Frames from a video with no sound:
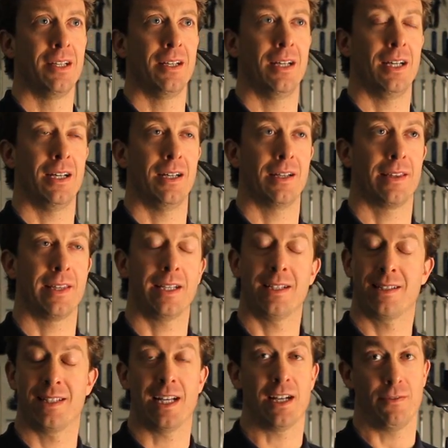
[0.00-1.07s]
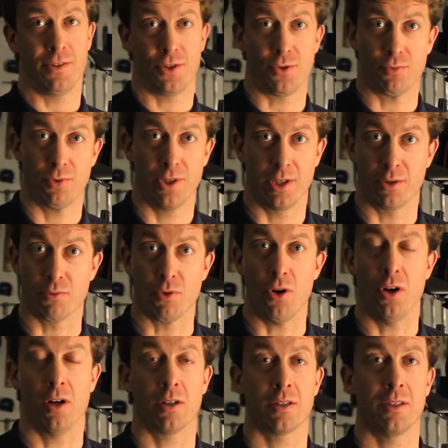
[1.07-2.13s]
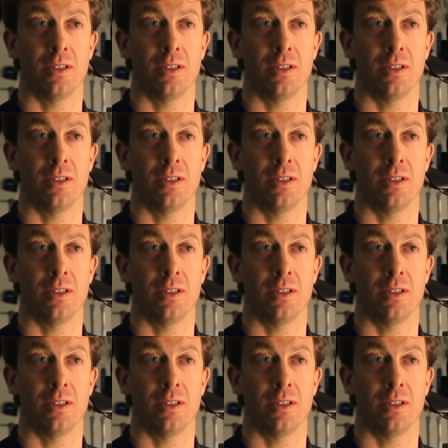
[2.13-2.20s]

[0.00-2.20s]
The thing is, none of us are really wrong.